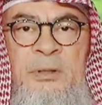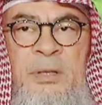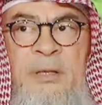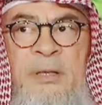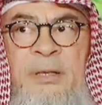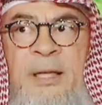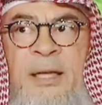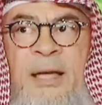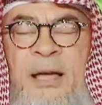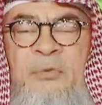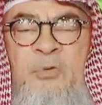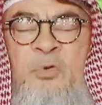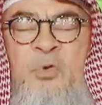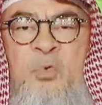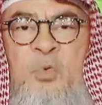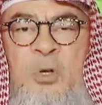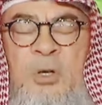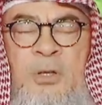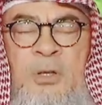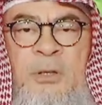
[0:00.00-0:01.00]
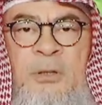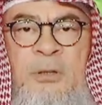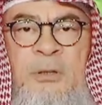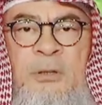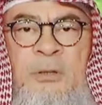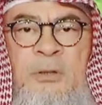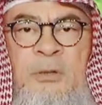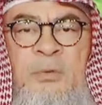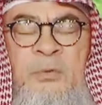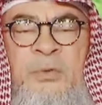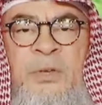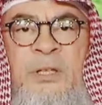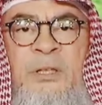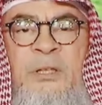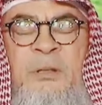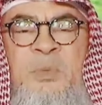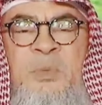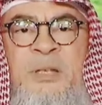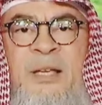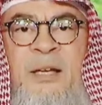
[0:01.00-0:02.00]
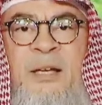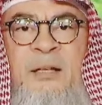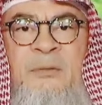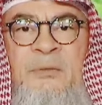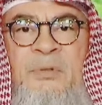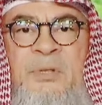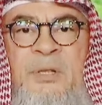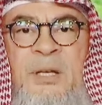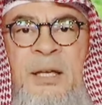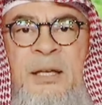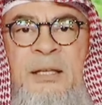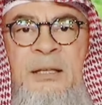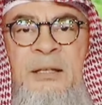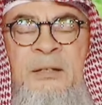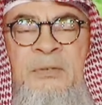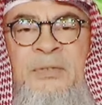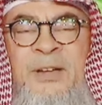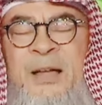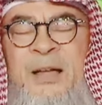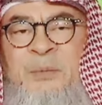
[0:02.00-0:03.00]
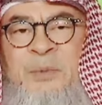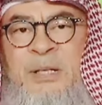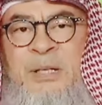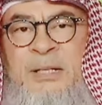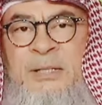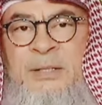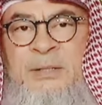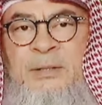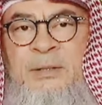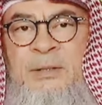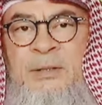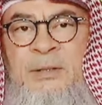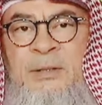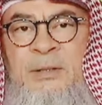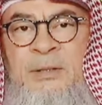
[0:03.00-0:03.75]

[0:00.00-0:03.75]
and they have to work to feed themselves and their families.